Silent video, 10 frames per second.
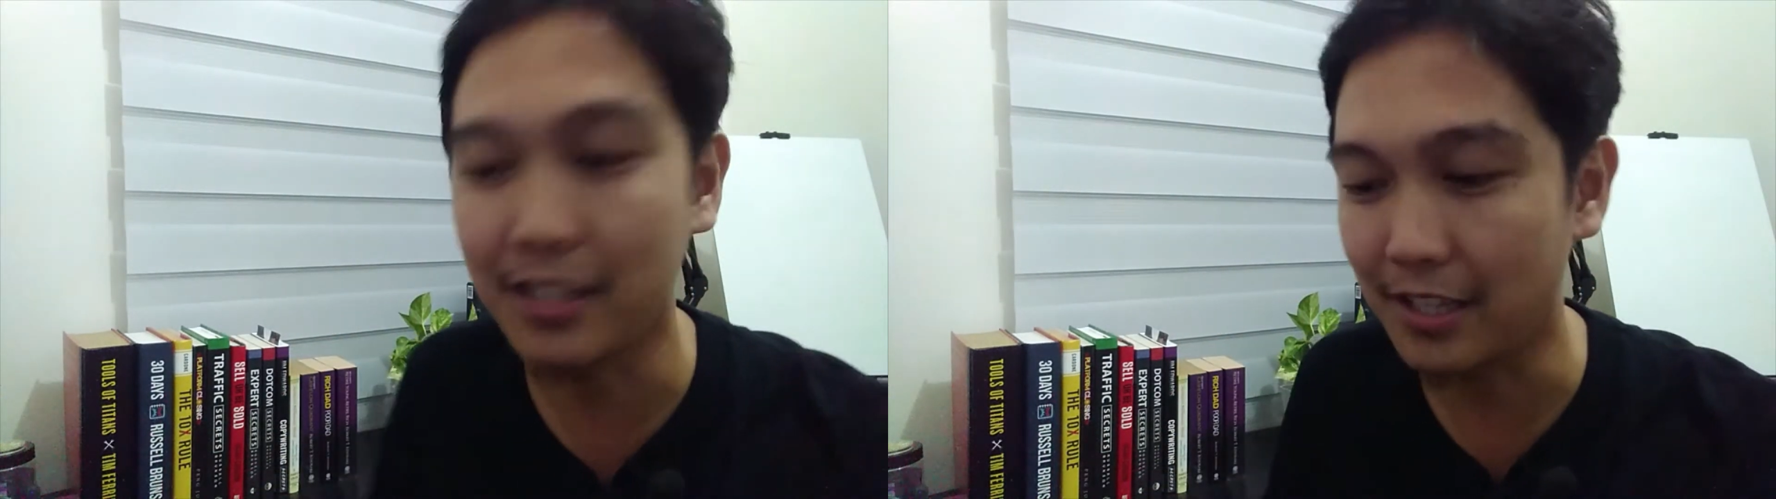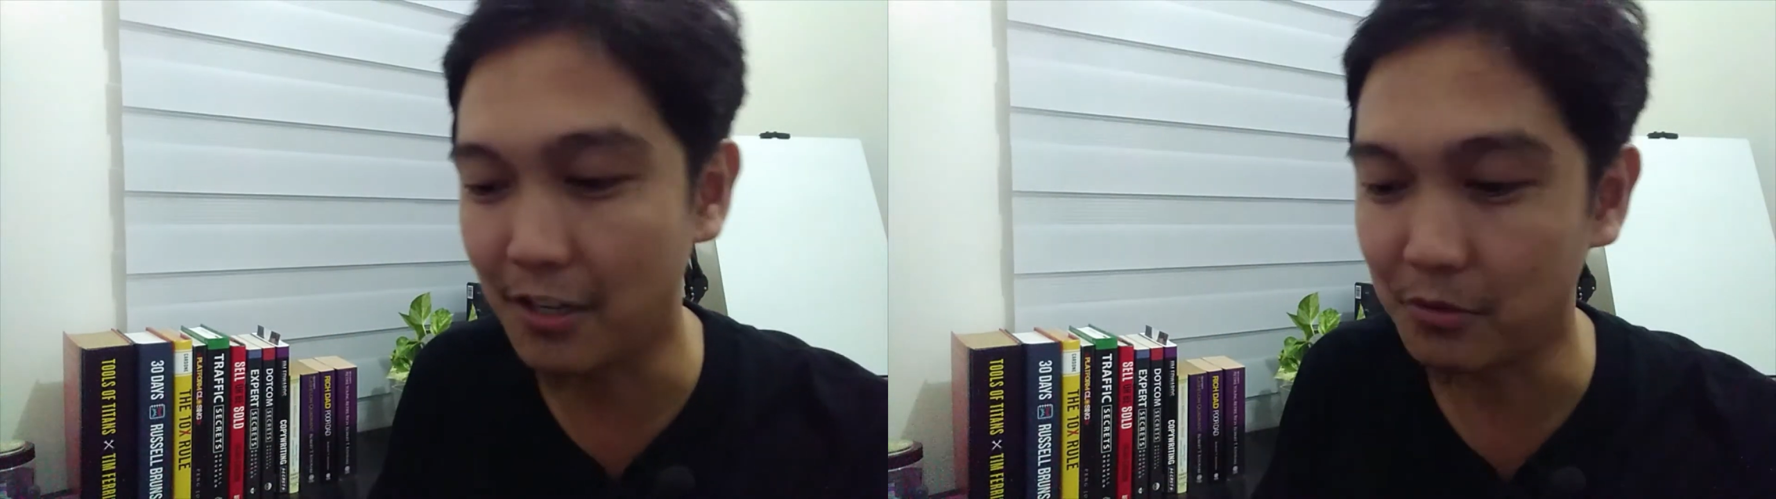
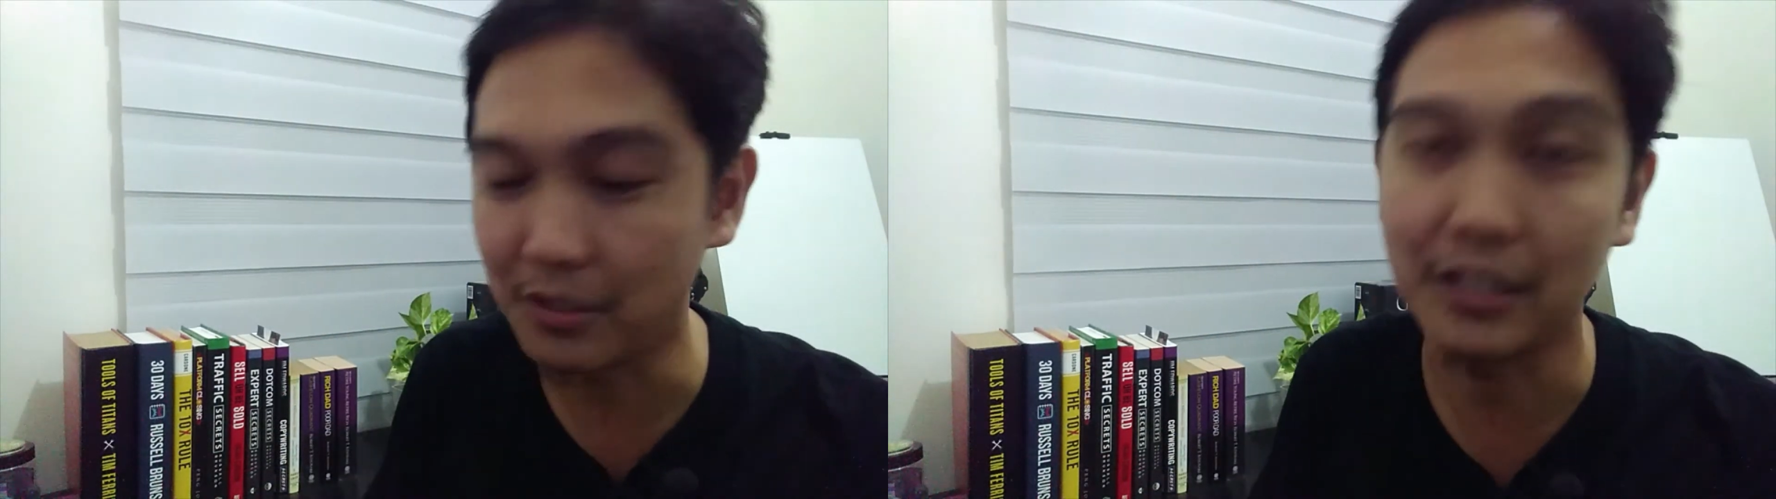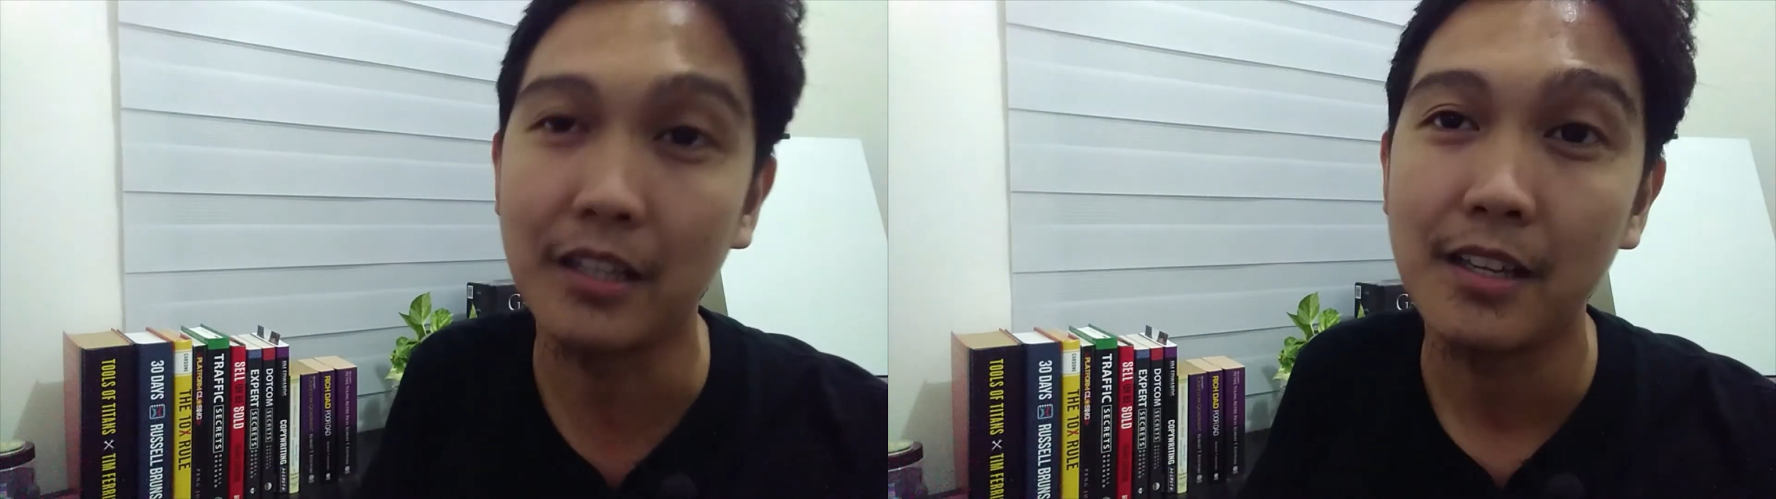hindi ako
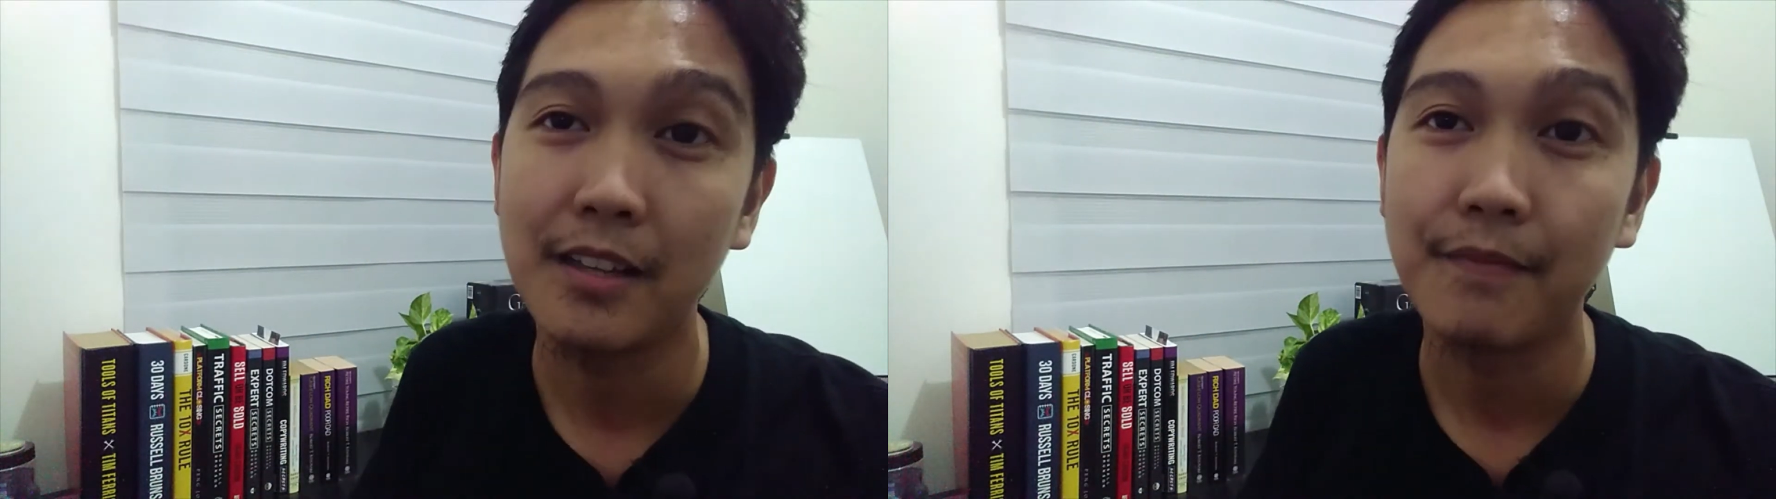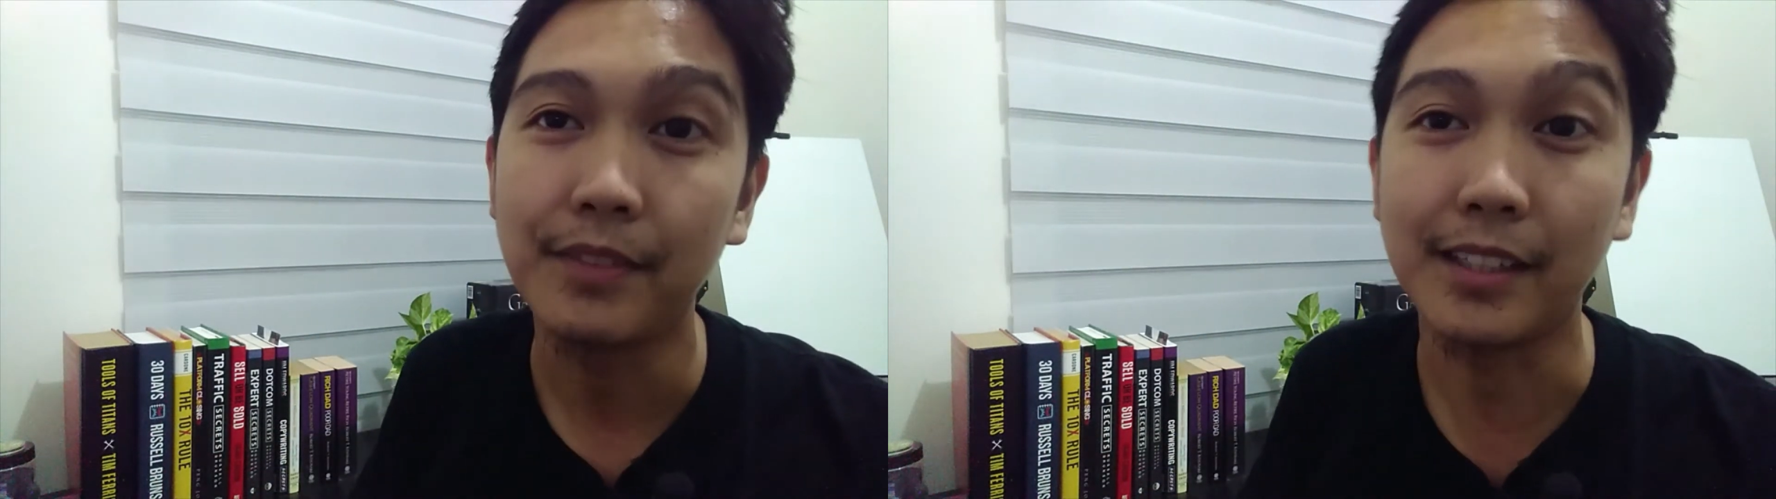
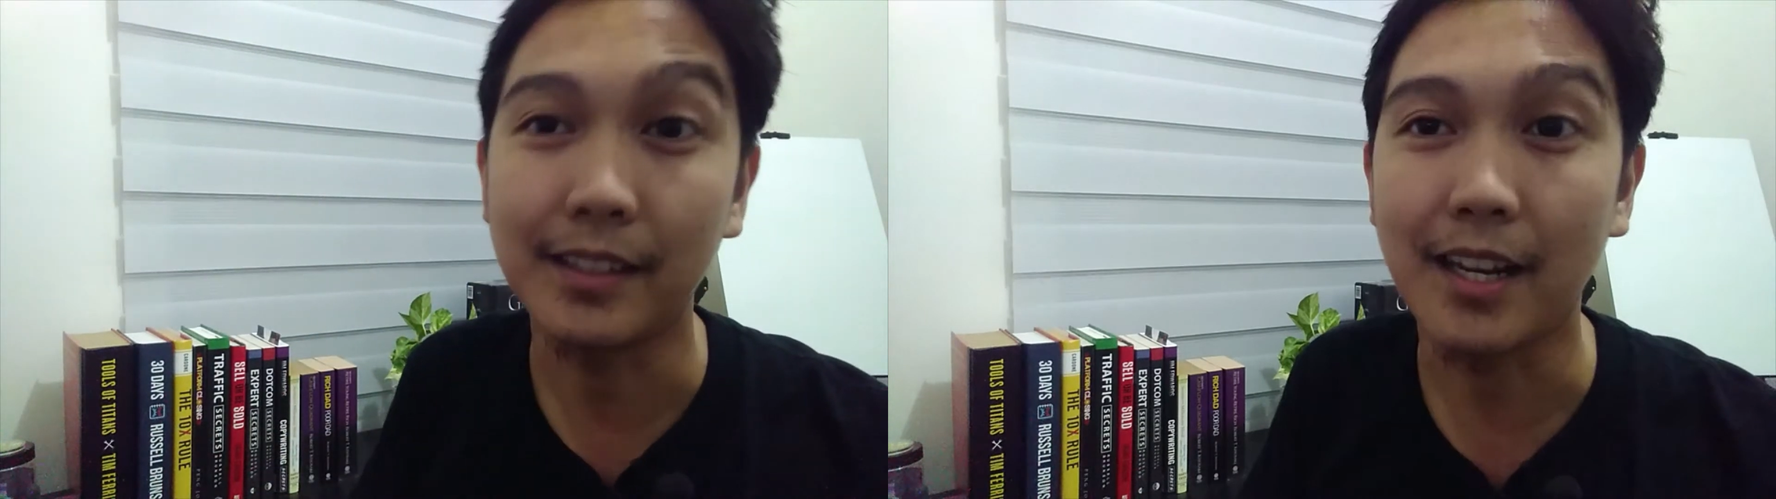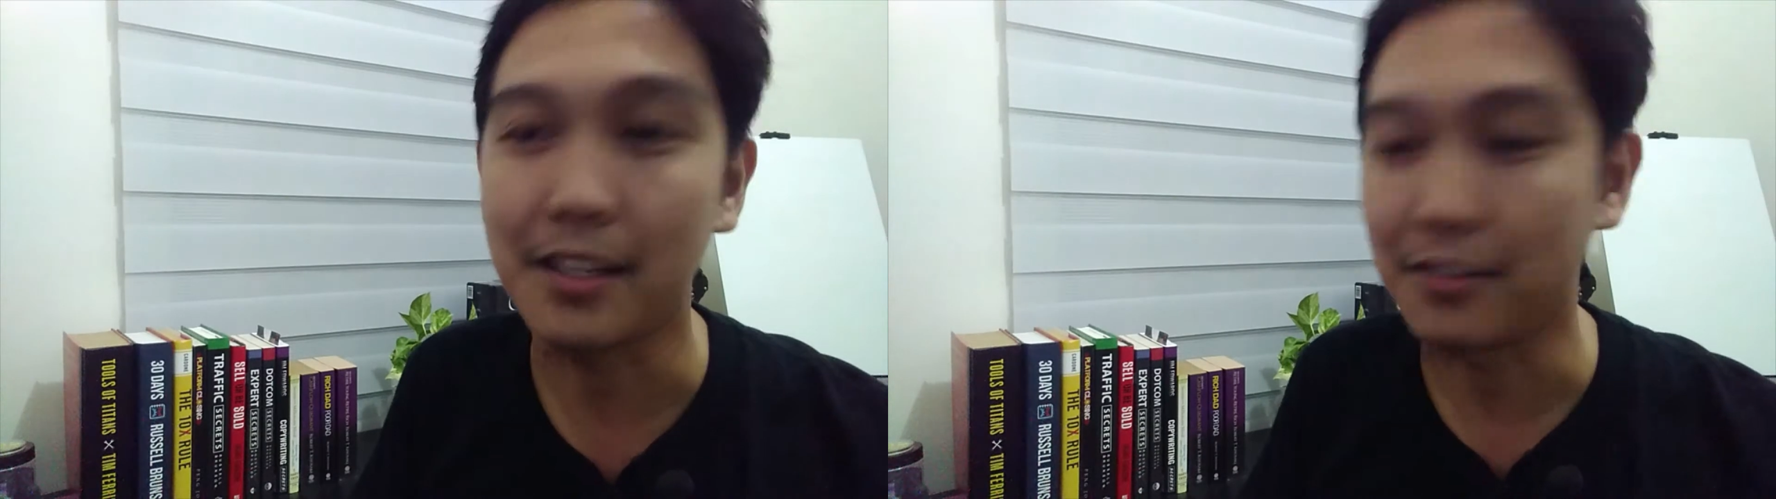
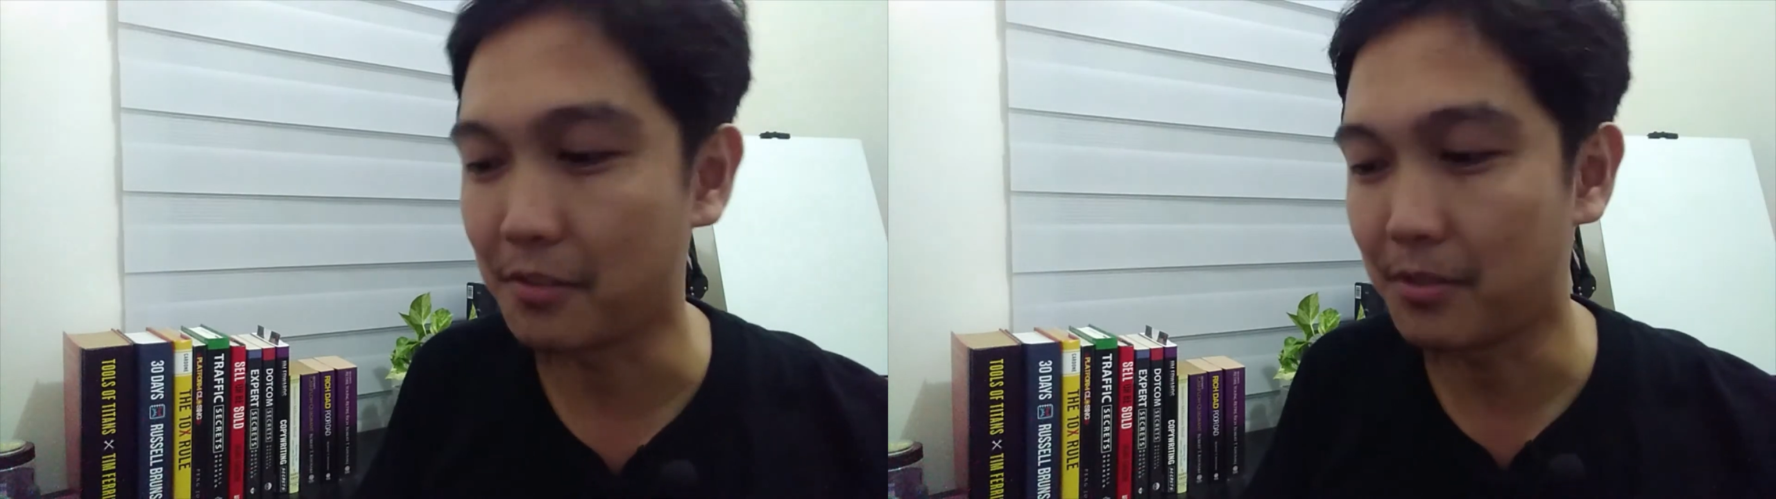nag-try, okay?